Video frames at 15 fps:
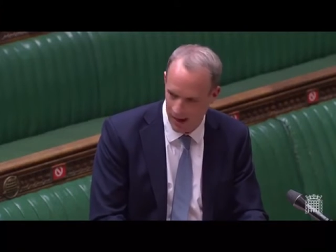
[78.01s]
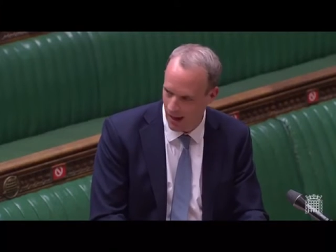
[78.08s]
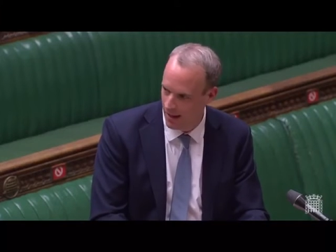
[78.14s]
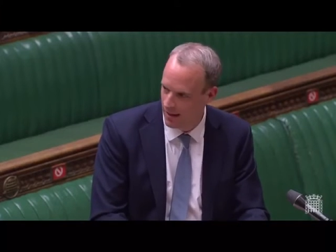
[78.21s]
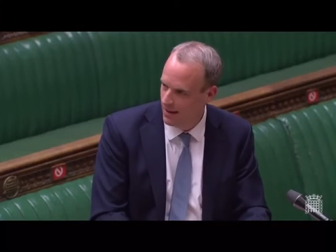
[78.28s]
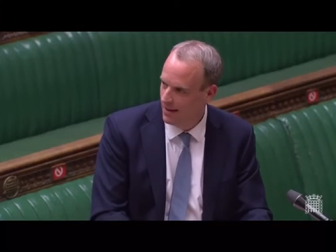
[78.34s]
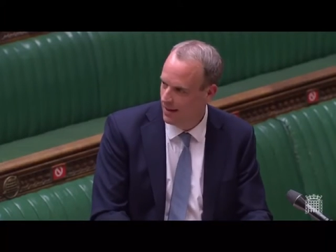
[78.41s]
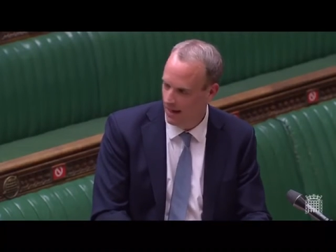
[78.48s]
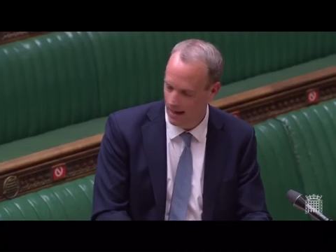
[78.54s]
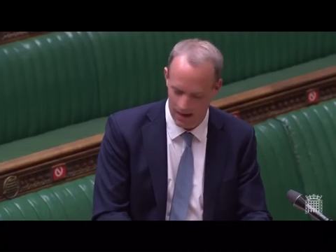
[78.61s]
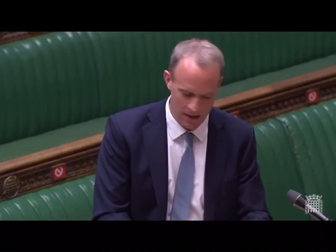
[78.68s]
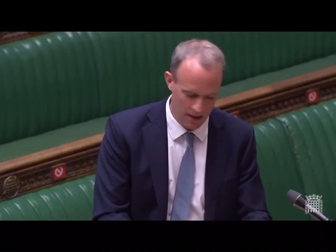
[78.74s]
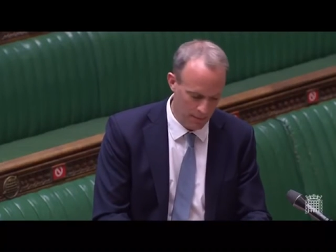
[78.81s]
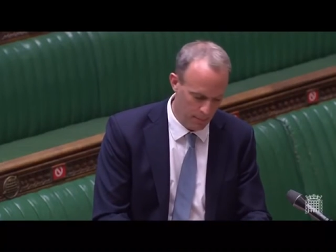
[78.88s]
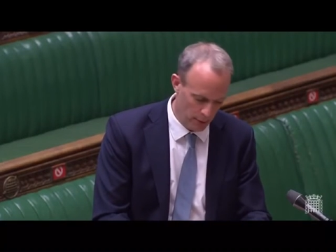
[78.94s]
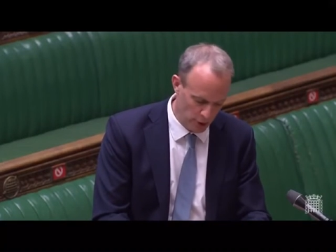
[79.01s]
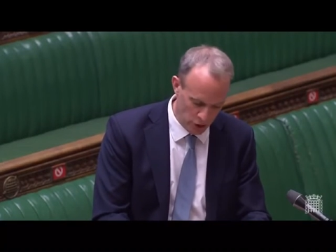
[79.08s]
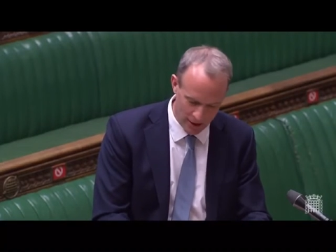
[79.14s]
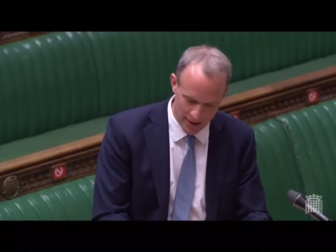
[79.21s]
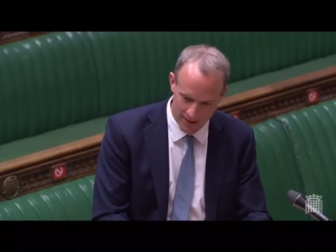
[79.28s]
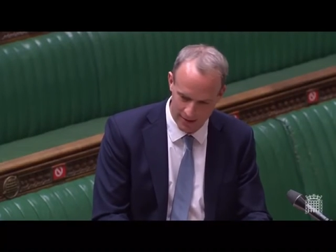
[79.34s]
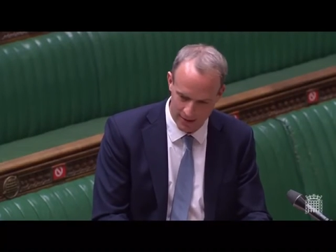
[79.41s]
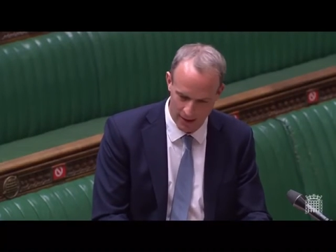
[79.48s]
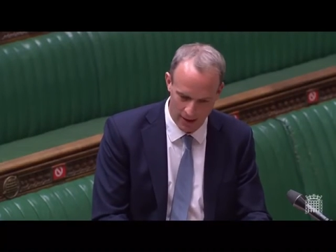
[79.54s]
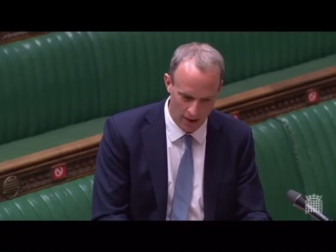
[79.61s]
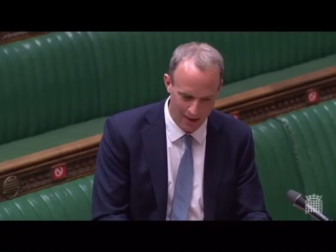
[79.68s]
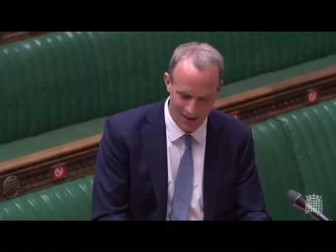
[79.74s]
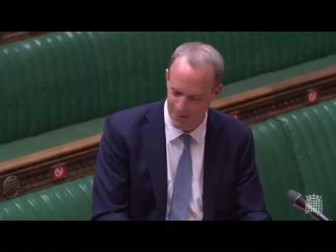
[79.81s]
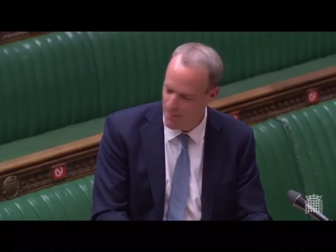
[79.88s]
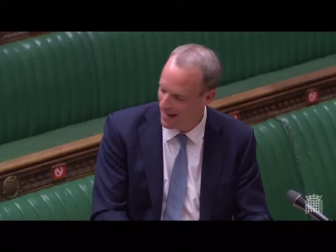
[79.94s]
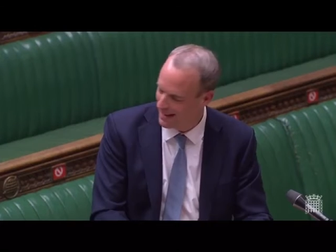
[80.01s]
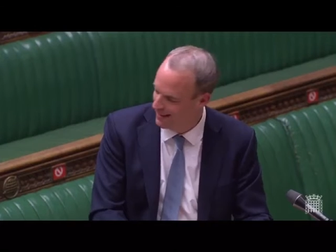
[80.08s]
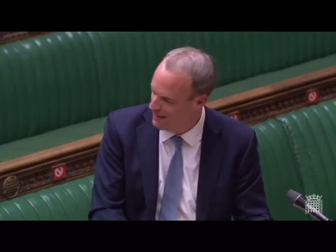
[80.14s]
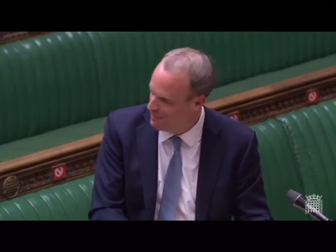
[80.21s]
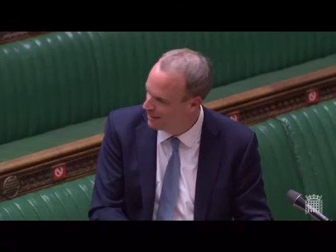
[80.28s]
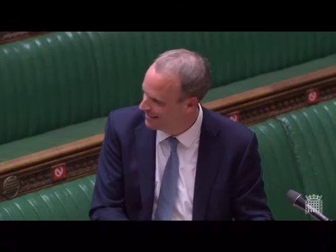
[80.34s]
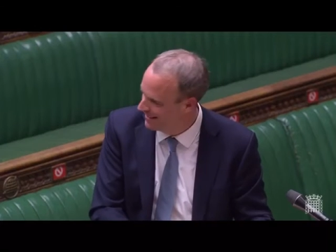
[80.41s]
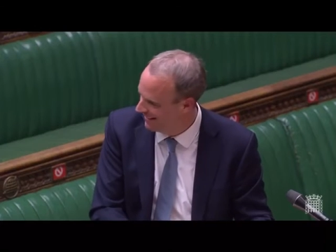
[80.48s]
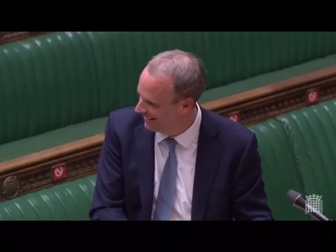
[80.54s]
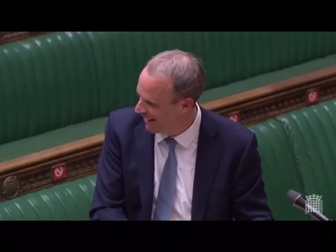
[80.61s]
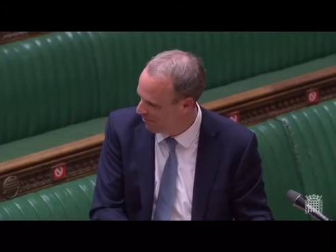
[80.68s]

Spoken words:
I appreciate his magnanimity in that